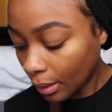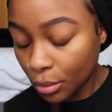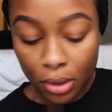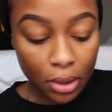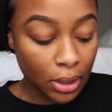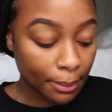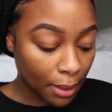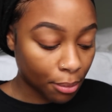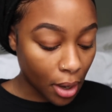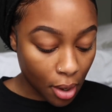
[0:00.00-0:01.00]
I'm just gonna take my
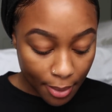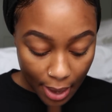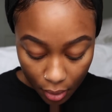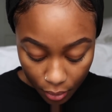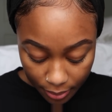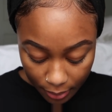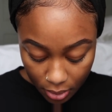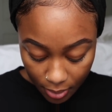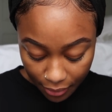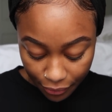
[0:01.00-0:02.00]
brow bag with me
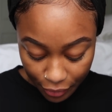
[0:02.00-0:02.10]
so I can